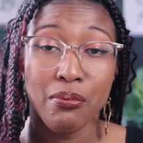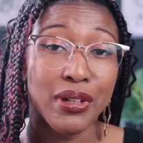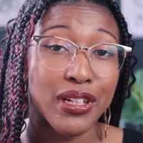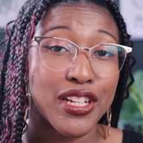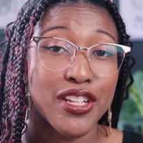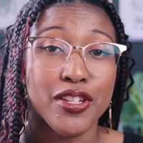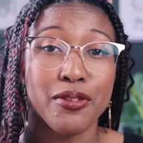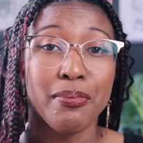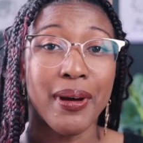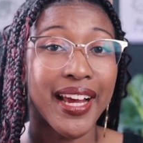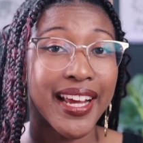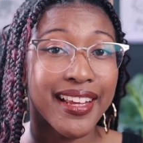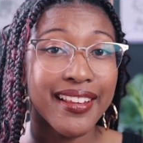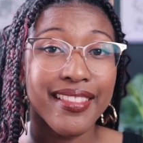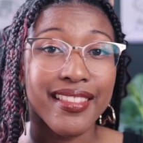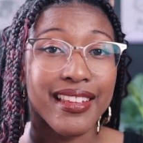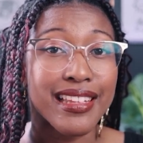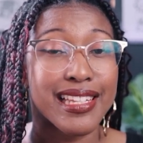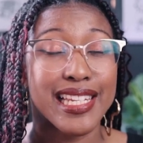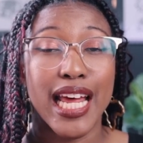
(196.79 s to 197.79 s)
But
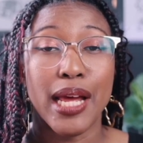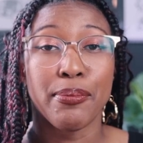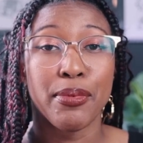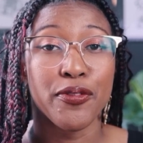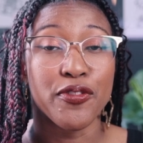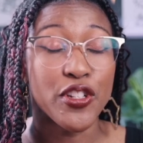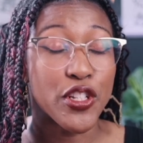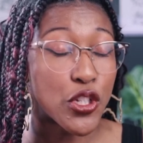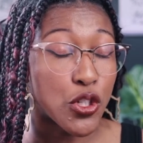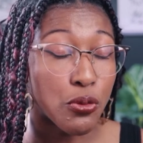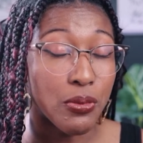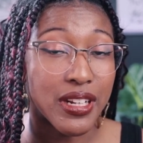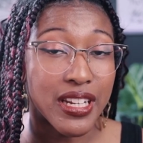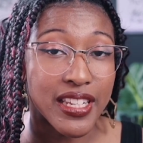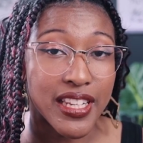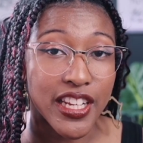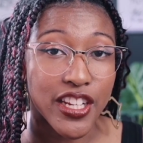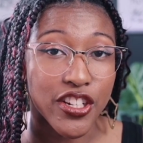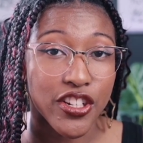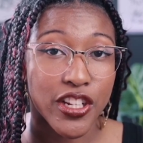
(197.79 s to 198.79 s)
despite this type of
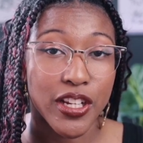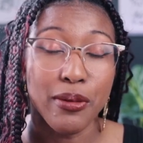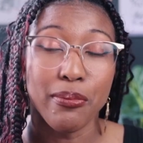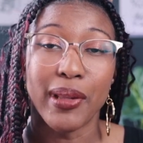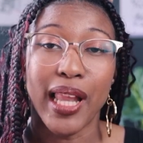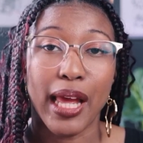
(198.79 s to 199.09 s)
dehumanization,